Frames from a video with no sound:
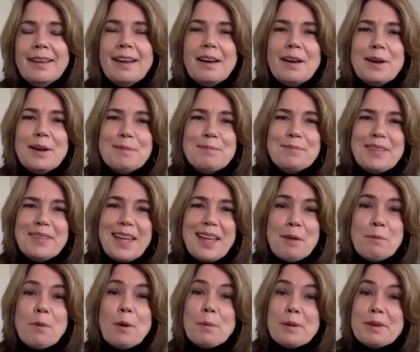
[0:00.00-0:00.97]
Um,
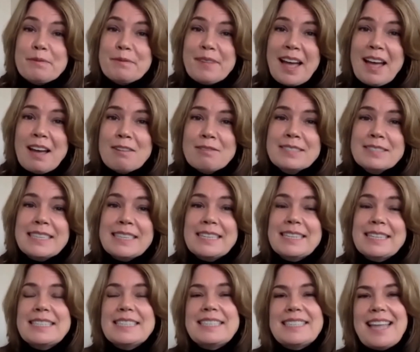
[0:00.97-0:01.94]
and what we found
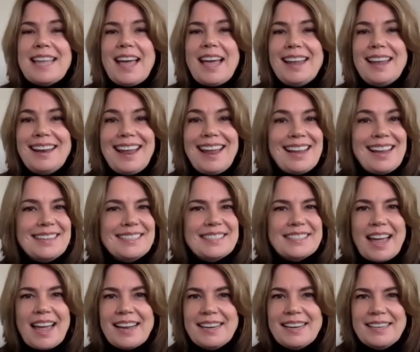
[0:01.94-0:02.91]
is that
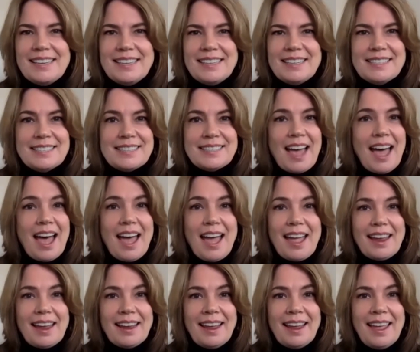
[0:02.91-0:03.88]
anxiety is
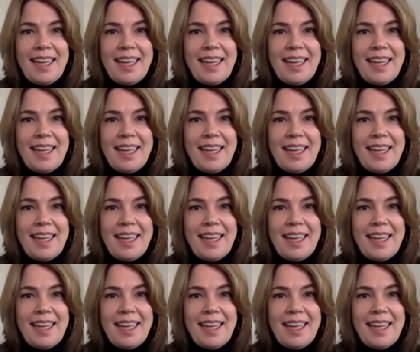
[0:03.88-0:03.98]
high.